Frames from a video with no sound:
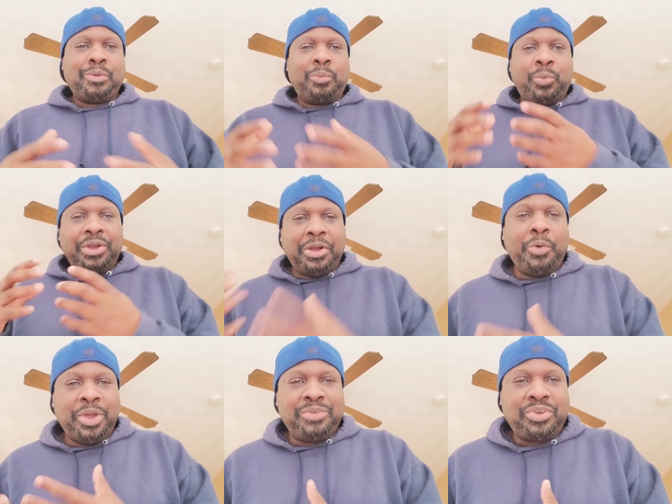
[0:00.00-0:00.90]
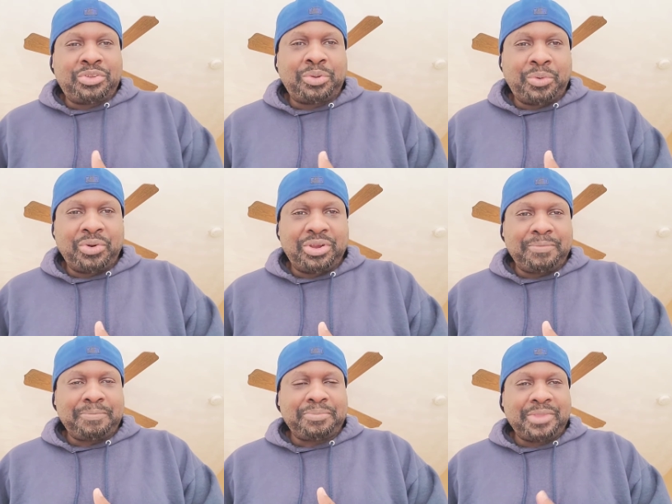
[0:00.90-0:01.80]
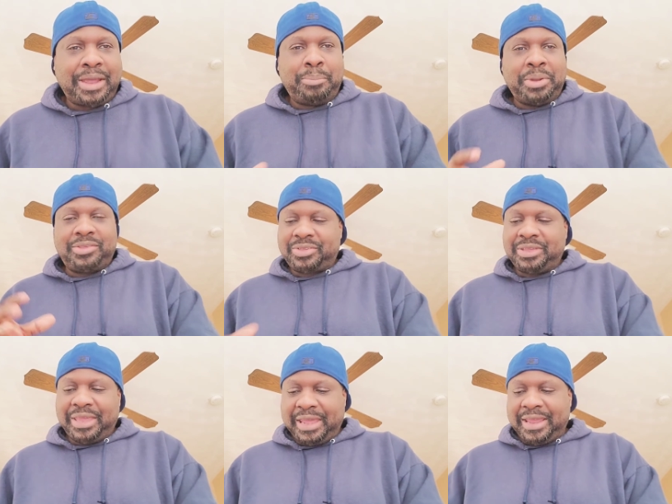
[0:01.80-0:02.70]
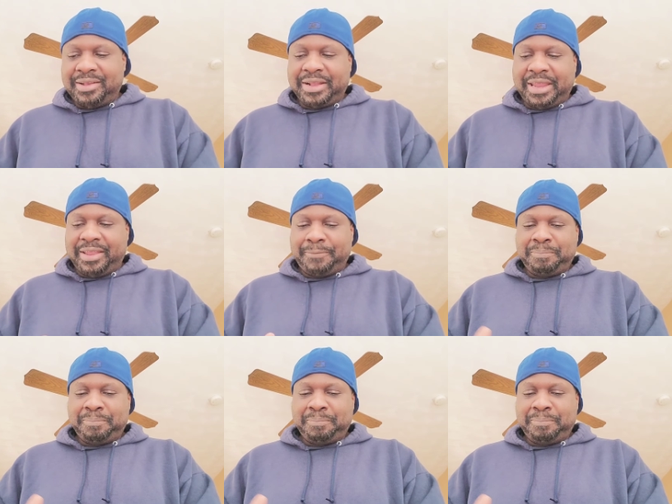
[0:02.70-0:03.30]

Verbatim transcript: with no inventory. I basically had like